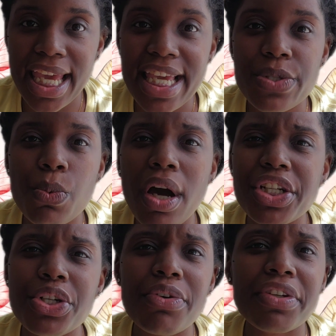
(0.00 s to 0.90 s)
He's
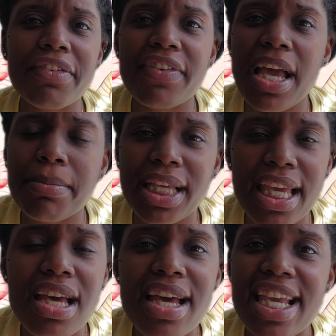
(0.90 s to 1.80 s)
watching over your
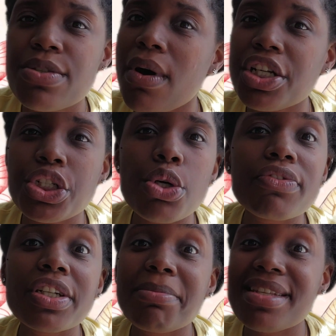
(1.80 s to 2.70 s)
family. He's watching
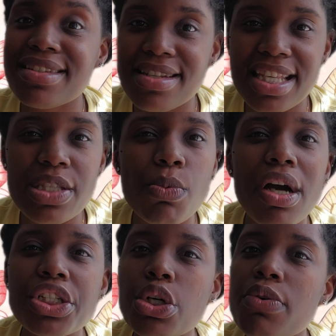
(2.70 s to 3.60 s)
over your business. He's
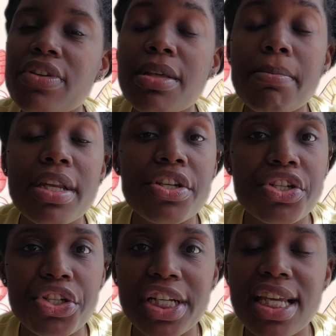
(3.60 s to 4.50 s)
watching over the
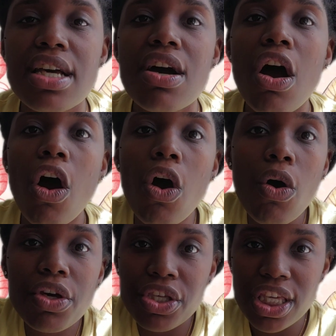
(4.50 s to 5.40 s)
ministry.
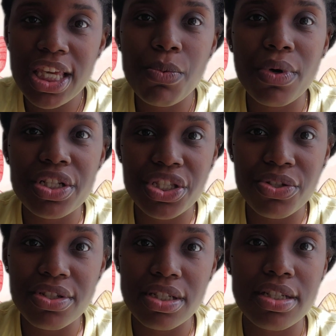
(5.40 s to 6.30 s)
All he wants
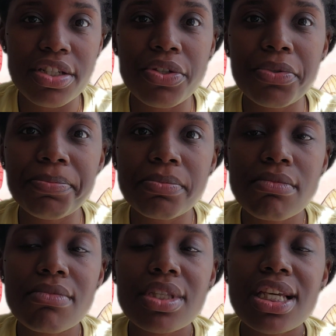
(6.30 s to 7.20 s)
you to do
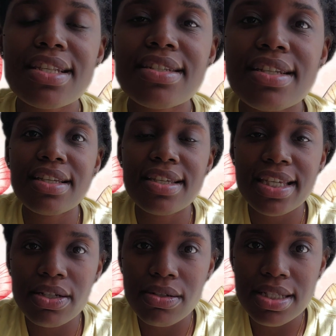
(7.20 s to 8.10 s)
is
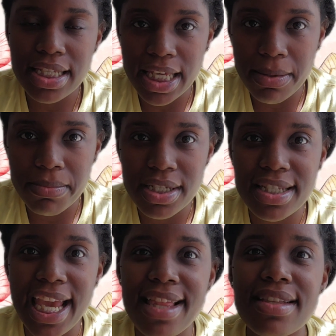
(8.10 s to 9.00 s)
yield to him, to
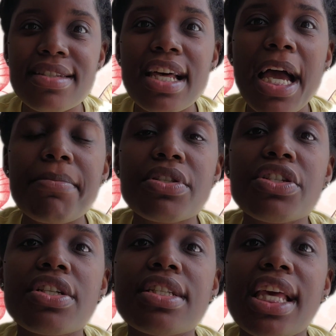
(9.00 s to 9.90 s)
take the time to
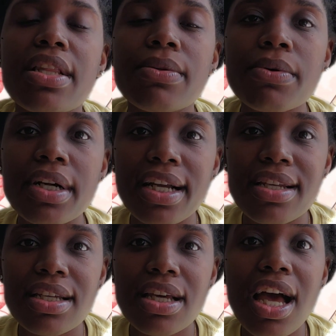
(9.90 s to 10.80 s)
just say, Lord,
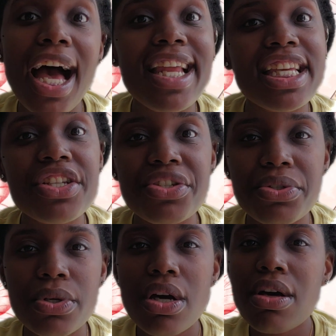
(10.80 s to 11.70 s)
I need
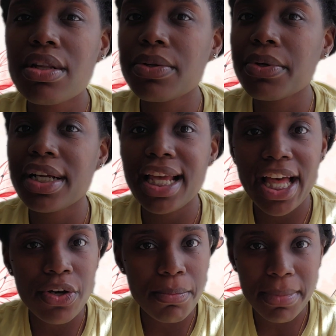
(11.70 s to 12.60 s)
you. Lord,
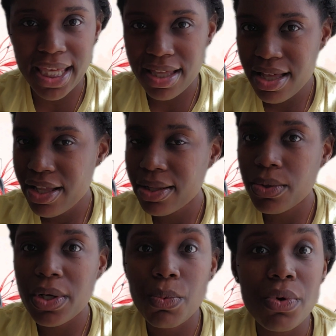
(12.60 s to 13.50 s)
help me.
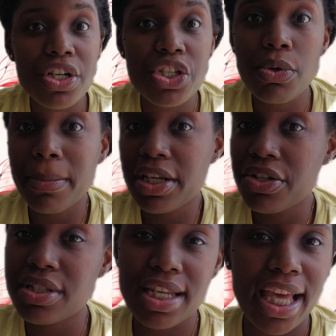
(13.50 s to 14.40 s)
Lord, what do you want me
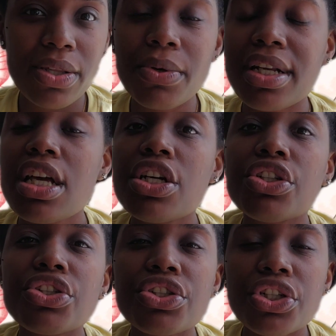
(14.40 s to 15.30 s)
to do today? Lord,
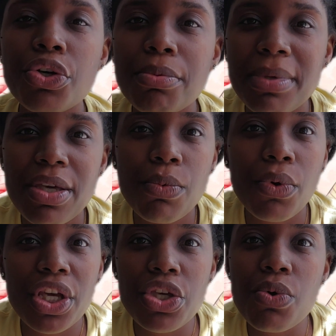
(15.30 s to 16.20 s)
show me
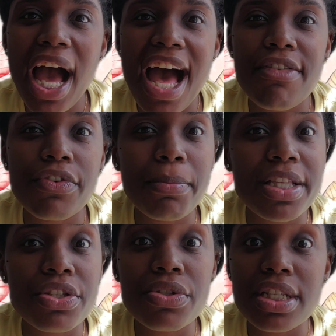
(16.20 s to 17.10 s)
what you have for
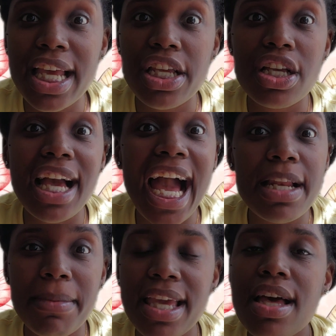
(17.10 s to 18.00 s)
me to do today.
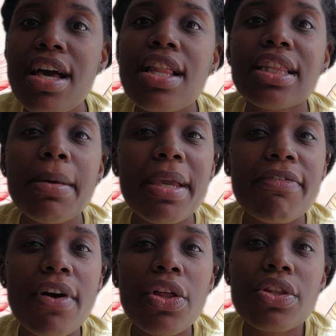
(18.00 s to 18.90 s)
Guide me. Let me
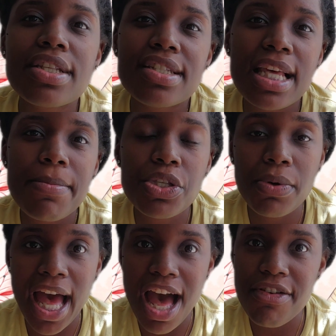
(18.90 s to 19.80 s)
follow the steps
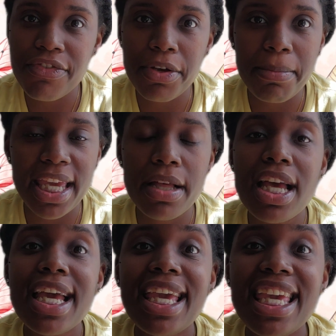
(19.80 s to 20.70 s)
you have for me.
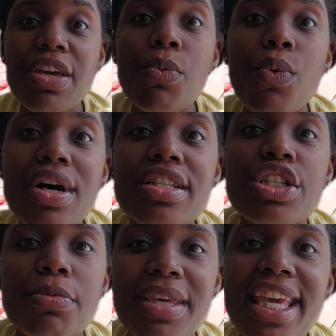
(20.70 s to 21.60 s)
He wants
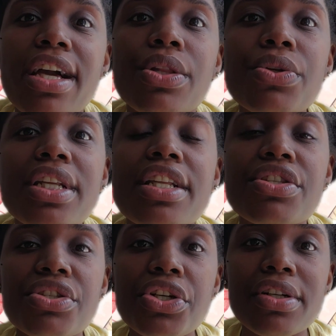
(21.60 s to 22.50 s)
to be included
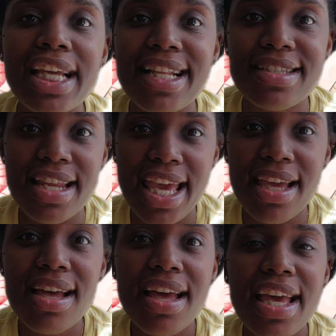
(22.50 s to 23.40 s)
into your day today,
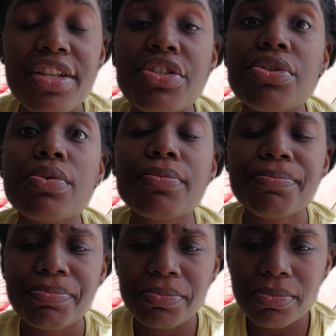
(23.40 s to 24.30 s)
into
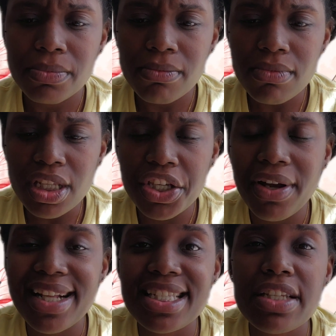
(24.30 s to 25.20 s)

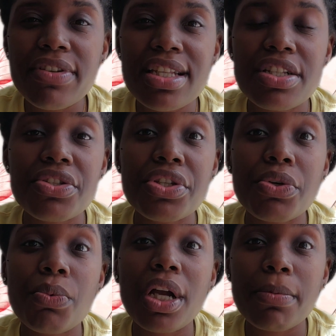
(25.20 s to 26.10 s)
your activities, into
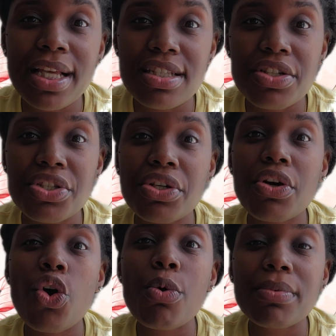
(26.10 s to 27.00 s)
your workplace, into your
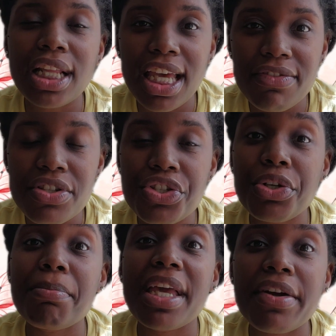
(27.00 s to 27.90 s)
home life, into
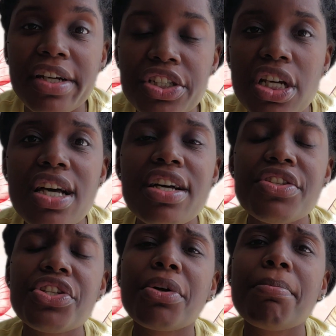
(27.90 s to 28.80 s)
your marriage,
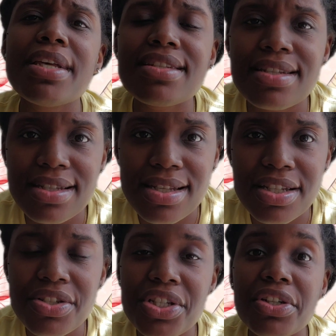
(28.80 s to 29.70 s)
into your
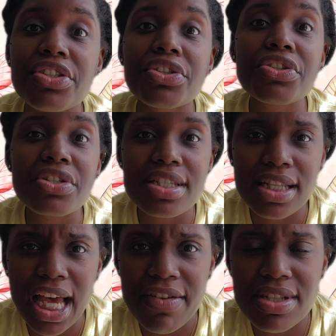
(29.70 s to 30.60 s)
businesses, into your
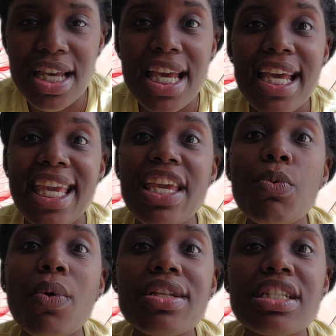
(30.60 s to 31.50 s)
children's lives. He
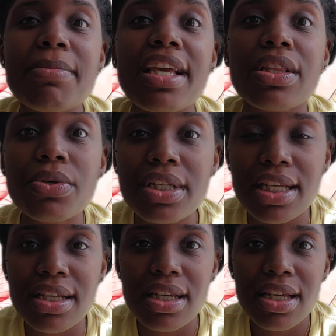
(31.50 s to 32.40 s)
wants to be
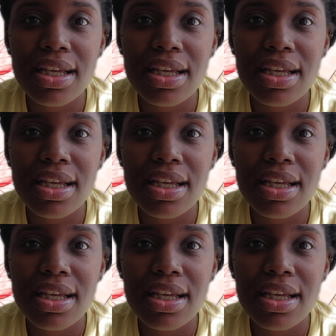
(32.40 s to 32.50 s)
included.